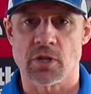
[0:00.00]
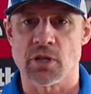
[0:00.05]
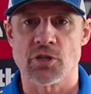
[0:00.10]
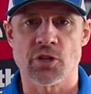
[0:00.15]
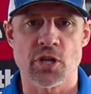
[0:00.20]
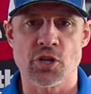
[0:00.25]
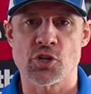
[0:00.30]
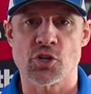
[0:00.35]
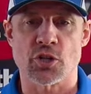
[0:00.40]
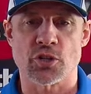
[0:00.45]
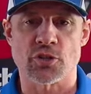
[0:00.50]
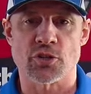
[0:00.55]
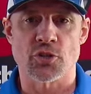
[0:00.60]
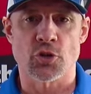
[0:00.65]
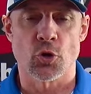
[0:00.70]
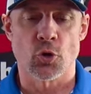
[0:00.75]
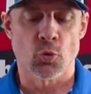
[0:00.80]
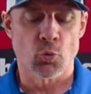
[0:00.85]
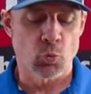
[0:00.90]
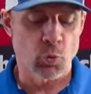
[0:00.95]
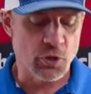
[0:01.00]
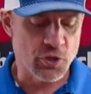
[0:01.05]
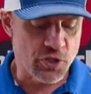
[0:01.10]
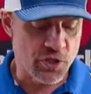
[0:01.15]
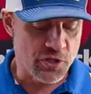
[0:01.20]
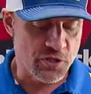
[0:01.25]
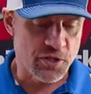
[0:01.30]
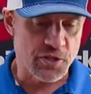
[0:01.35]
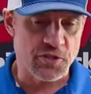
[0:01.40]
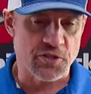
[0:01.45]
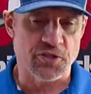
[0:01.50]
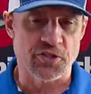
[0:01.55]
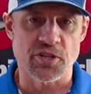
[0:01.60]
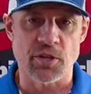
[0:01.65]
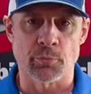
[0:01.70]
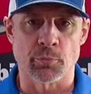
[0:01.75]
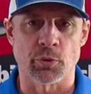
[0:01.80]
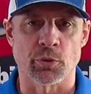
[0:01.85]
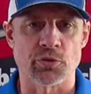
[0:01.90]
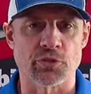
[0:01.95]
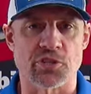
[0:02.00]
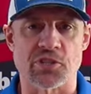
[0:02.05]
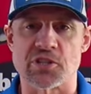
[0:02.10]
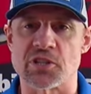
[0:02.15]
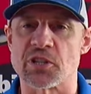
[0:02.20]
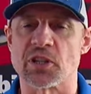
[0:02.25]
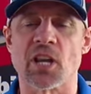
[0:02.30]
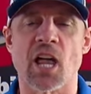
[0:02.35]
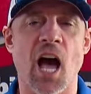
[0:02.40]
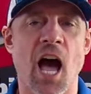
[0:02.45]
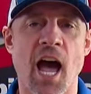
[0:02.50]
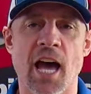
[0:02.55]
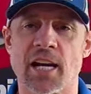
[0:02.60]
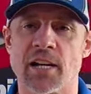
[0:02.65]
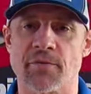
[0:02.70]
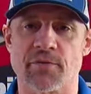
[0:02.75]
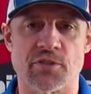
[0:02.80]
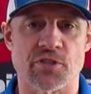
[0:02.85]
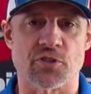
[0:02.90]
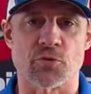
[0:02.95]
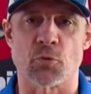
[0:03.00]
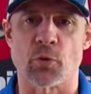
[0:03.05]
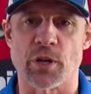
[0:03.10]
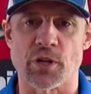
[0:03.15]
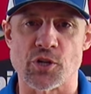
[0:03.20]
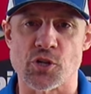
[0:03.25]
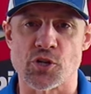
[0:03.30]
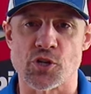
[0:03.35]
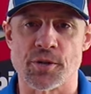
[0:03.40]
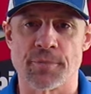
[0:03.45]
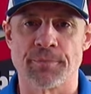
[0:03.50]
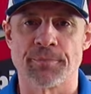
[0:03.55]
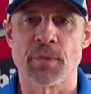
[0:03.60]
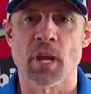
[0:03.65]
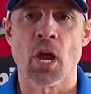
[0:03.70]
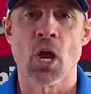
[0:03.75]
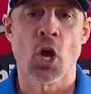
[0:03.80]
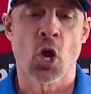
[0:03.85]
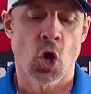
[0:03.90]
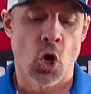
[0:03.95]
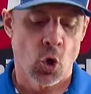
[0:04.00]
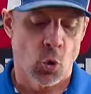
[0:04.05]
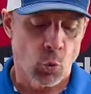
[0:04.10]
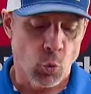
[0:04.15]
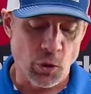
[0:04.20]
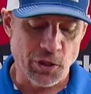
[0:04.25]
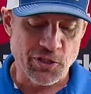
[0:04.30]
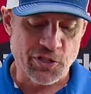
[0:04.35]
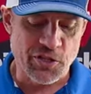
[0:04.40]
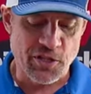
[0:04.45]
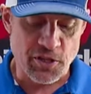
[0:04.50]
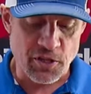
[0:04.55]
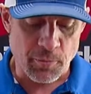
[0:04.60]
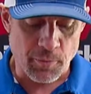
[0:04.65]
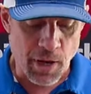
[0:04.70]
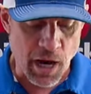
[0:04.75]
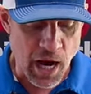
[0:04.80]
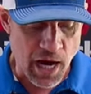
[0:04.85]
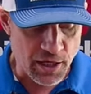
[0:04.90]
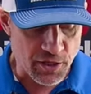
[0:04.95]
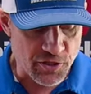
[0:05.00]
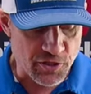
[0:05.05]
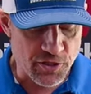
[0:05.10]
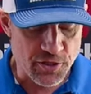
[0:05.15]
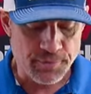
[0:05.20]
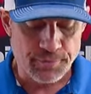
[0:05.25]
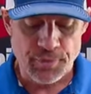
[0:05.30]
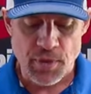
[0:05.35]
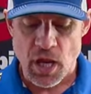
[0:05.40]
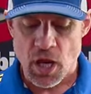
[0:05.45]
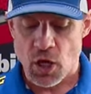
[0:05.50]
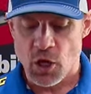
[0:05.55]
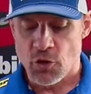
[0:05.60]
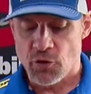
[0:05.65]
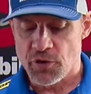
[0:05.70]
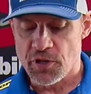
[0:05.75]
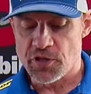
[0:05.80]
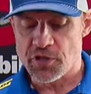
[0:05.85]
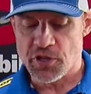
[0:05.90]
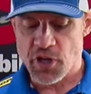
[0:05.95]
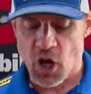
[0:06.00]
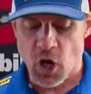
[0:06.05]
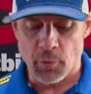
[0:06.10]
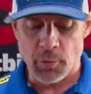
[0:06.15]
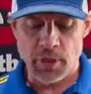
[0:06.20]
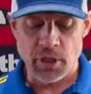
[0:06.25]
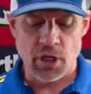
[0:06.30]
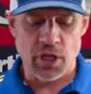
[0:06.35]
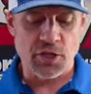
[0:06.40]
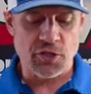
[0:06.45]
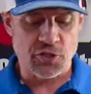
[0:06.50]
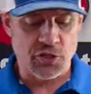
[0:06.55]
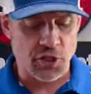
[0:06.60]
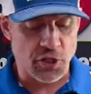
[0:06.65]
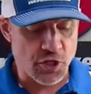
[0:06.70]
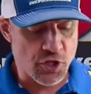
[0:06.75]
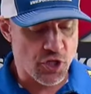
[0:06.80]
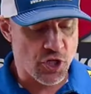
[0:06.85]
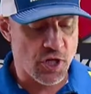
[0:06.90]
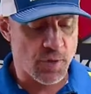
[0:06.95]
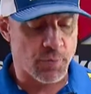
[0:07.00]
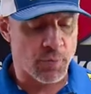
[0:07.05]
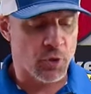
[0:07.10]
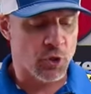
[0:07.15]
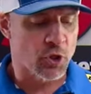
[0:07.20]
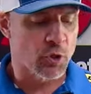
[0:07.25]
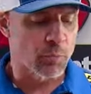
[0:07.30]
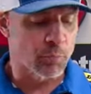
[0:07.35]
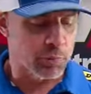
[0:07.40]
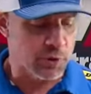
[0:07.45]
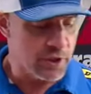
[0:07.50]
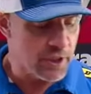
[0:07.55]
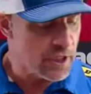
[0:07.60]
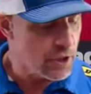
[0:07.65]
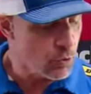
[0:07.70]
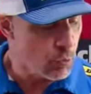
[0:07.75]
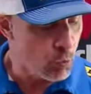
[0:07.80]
conditions with just the simple slide of a switch. What's in the box? This helmet is going to ship complete